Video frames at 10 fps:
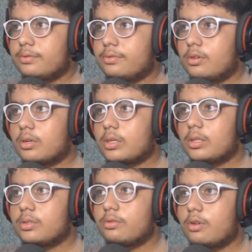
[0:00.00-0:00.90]

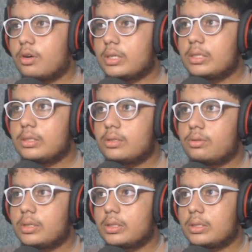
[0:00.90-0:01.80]
okay, so what he's
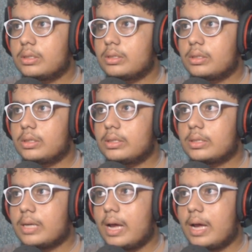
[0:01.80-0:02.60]
doing is